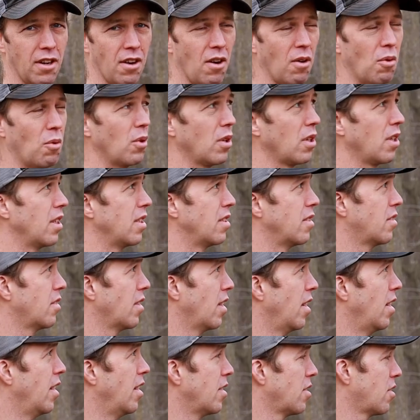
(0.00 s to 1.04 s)
in our woodlands.
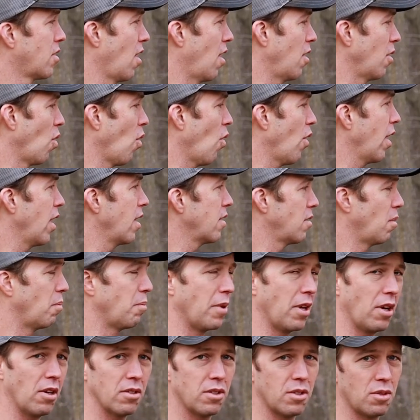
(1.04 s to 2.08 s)
It's called Oriental
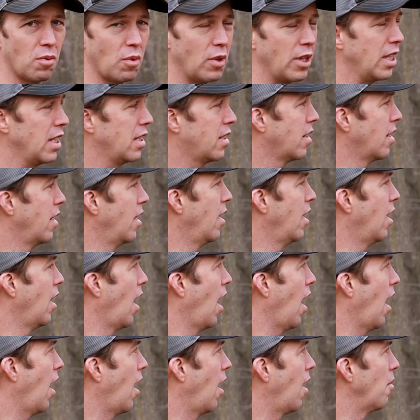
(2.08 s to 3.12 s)
Bittersweet.
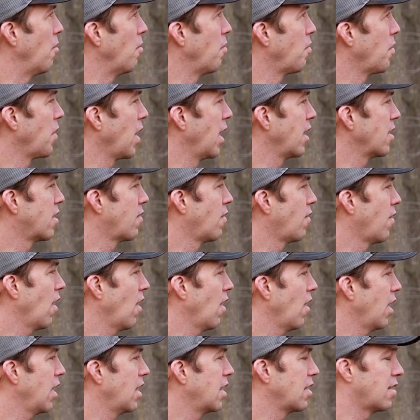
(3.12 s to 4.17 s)
It's
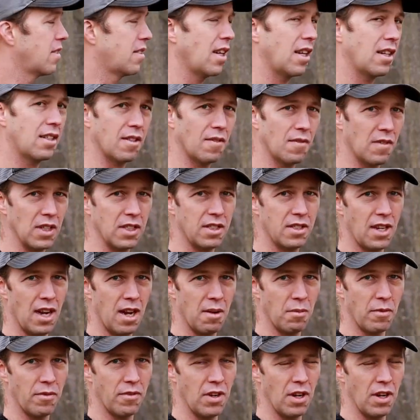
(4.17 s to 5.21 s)
very distinctive this time of